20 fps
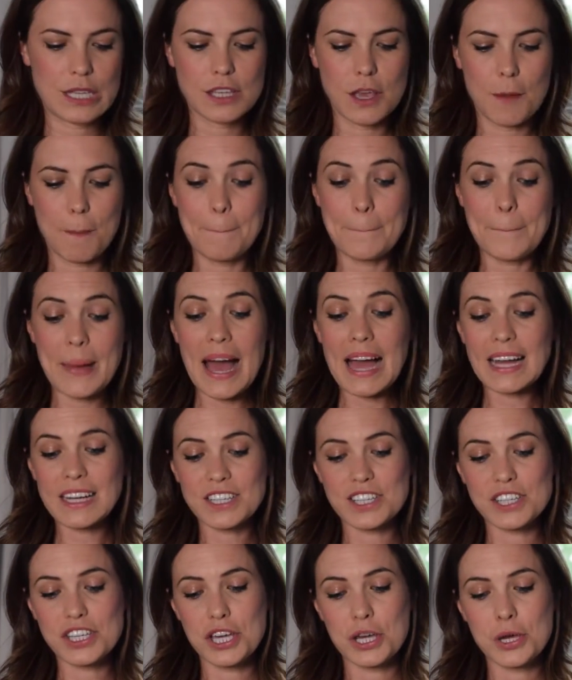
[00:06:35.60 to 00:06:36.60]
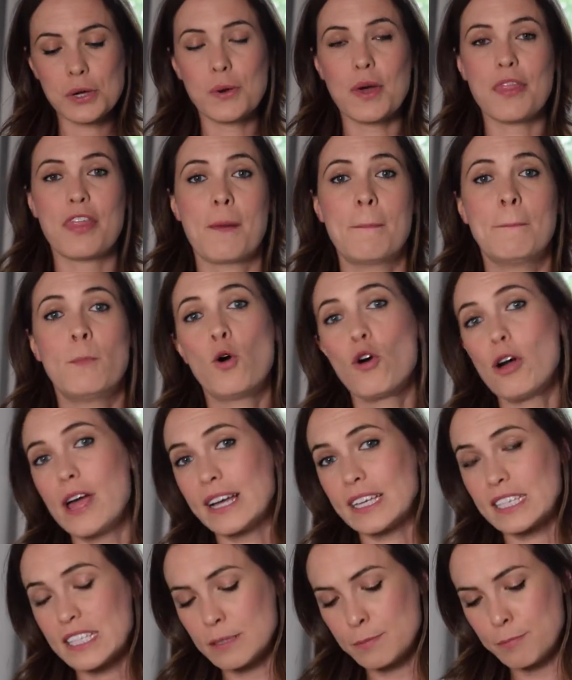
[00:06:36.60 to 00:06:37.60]
So back to the more
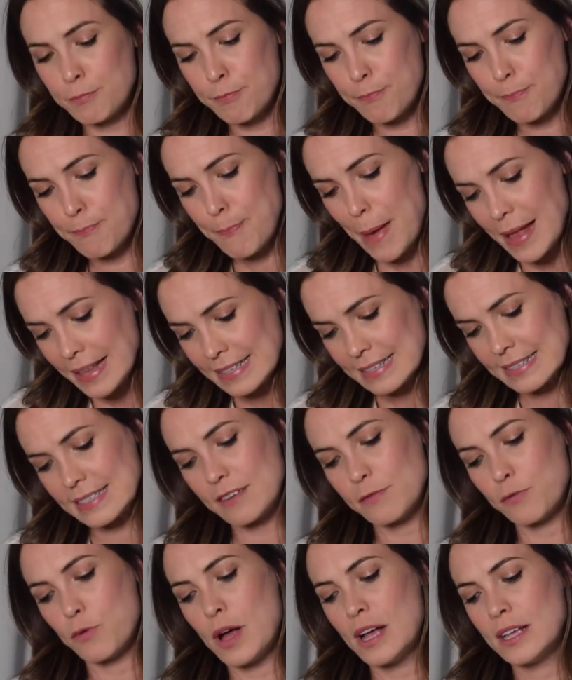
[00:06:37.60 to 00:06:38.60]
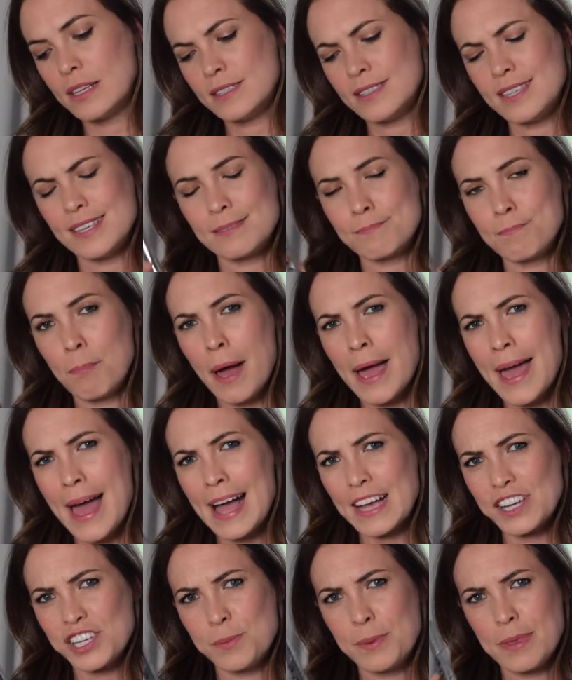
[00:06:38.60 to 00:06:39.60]
expensive ones. This might
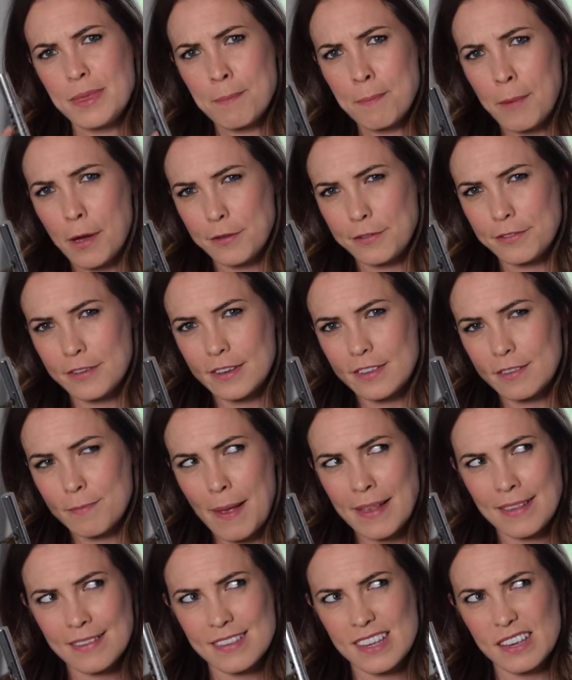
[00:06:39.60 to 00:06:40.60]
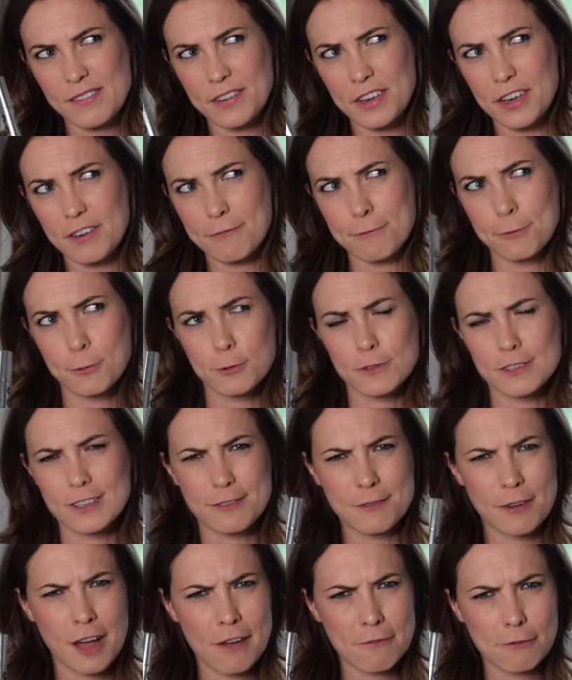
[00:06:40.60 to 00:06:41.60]
actually be the most expensive at
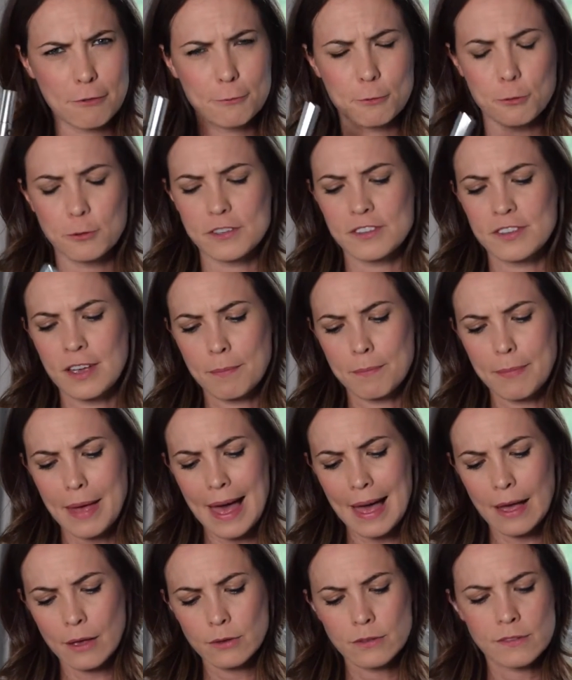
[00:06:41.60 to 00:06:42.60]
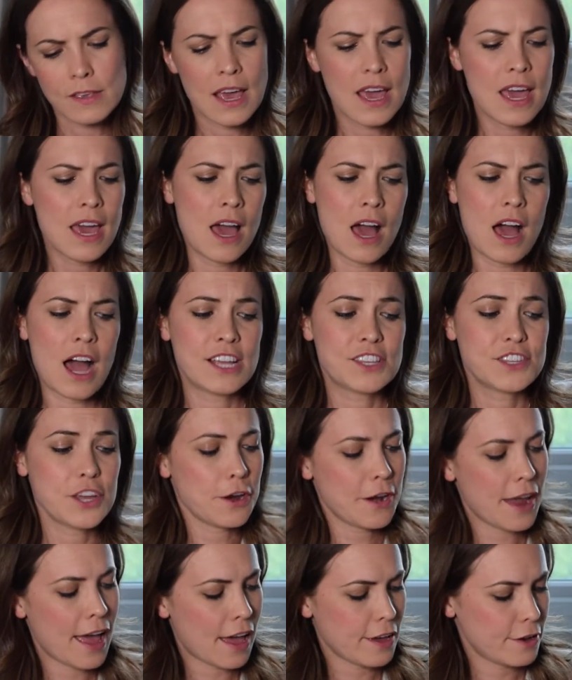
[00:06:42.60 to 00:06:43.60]
£45 or £49. I
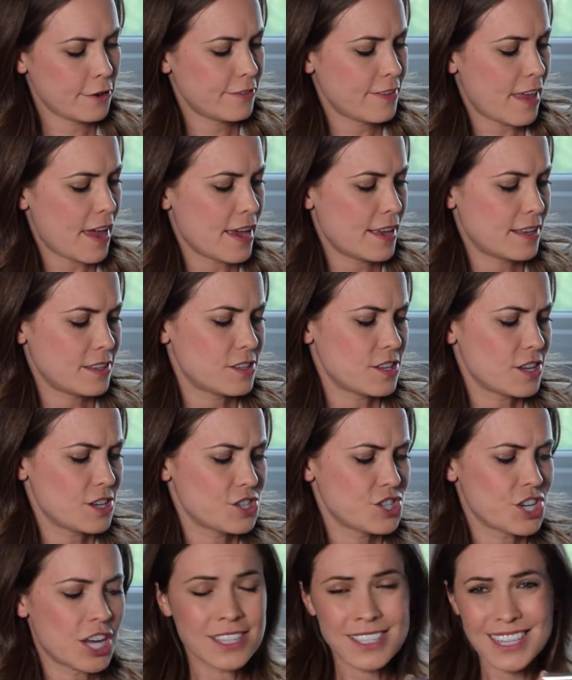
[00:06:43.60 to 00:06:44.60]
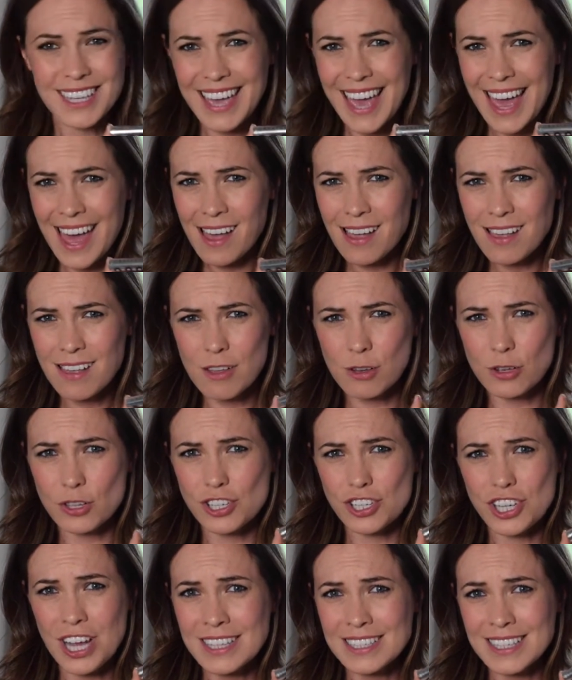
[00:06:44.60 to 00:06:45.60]
don't know how you say it. It's Chantecaille or
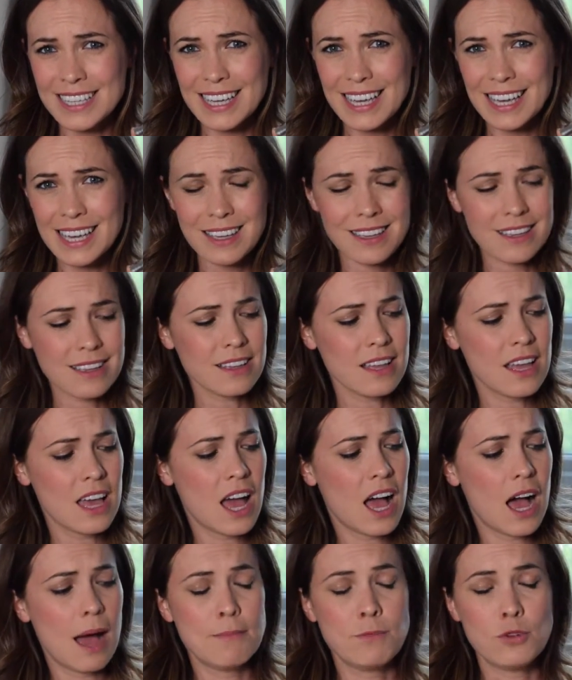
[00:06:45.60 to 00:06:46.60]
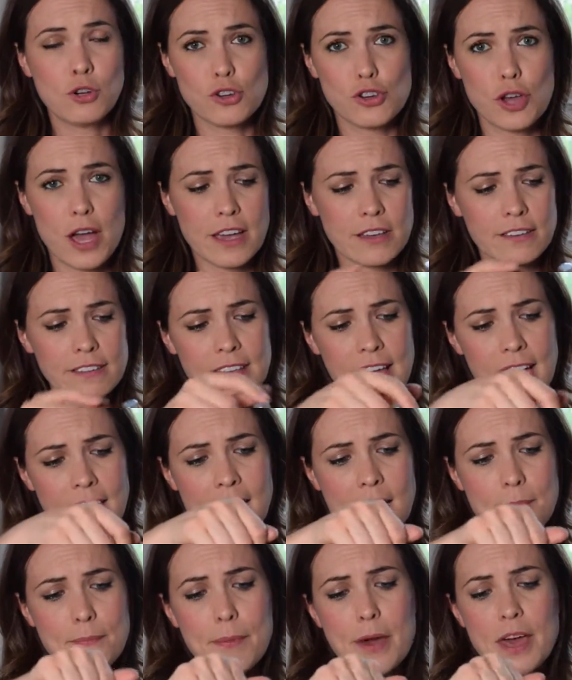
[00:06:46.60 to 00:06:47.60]
Chantecaille. I'm not sure how you
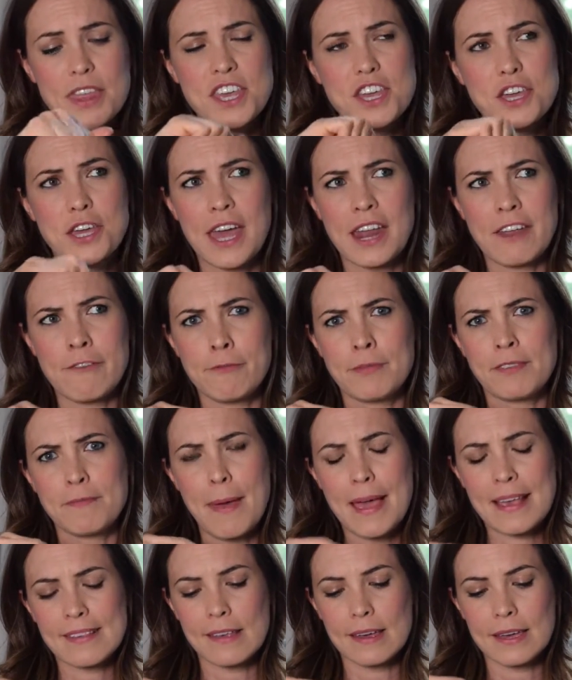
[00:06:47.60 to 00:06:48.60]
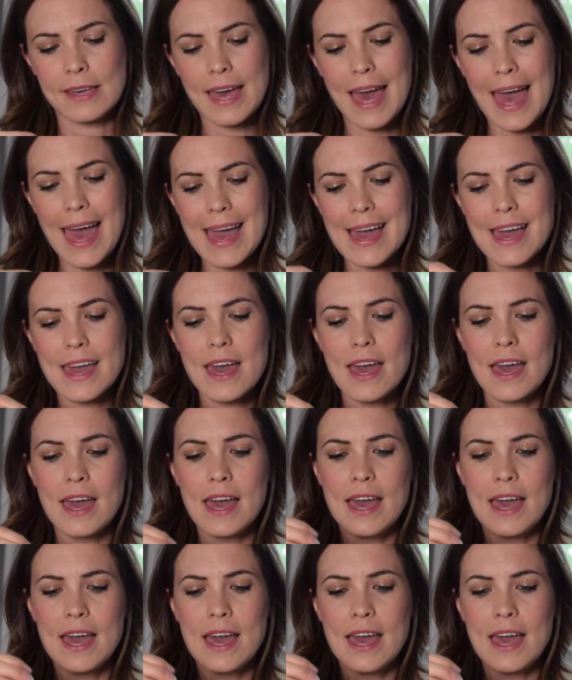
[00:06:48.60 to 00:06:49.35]
say it, but I think you can get it from Space NK.